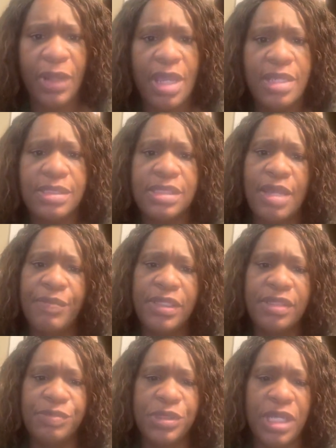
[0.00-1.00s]
Some of
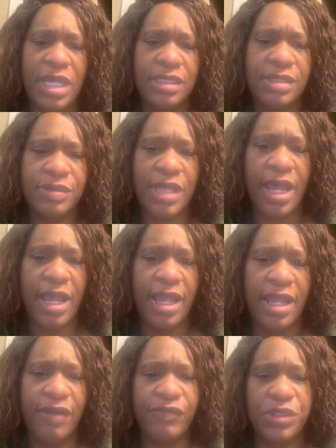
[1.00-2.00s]
the objectives I
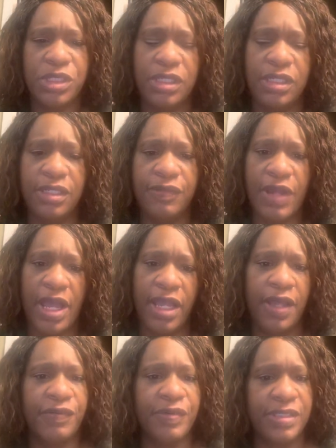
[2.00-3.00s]
have achieved: I
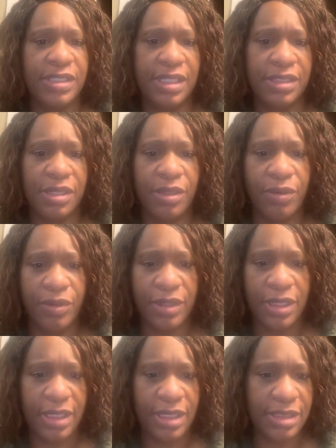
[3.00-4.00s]
have assessed the
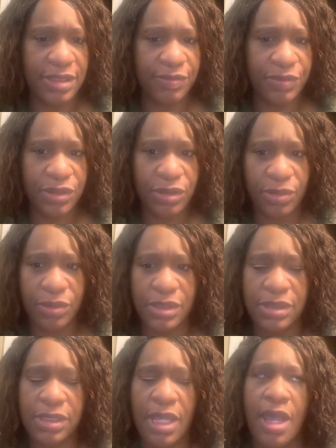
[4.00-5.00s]
learning needs of
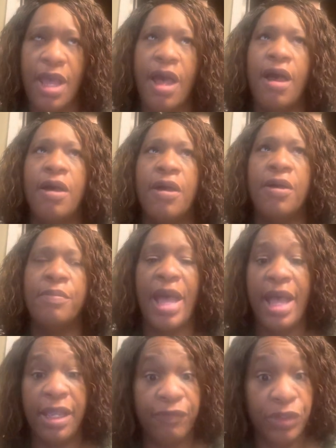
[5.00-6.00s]
students. I
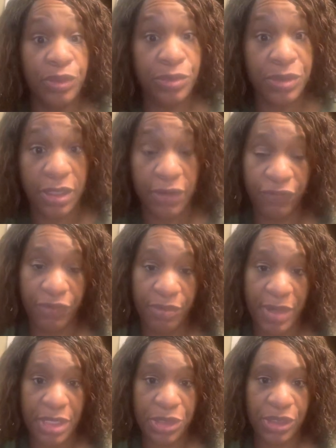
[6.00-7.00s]
have used
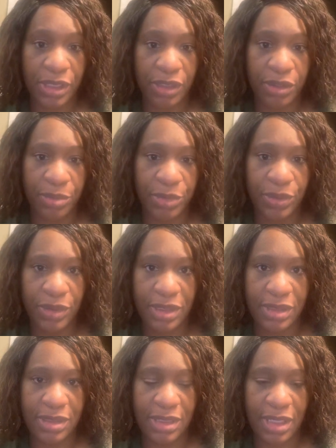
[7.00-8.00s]
information and
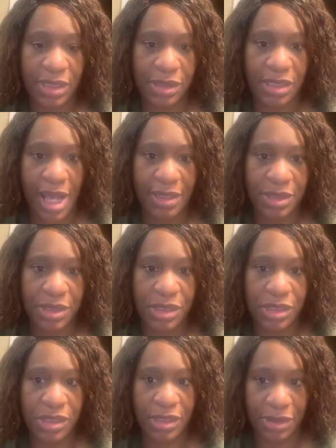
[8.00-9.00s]
communication technology
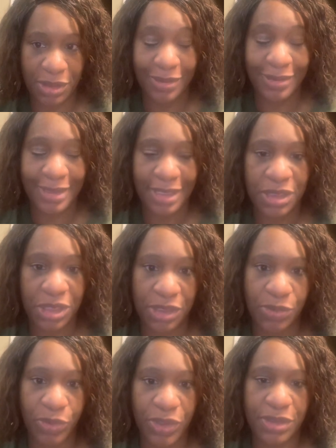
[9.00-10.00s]
such
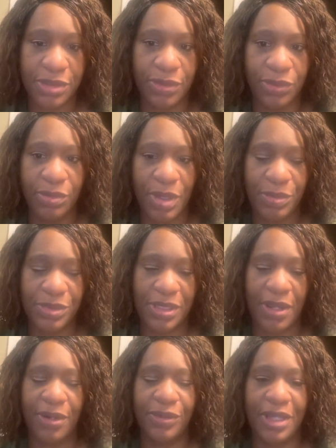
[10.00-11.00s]
as with Zoom. I'm
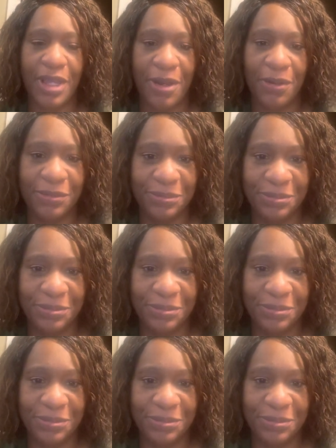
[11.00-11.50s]
sorry, y'all.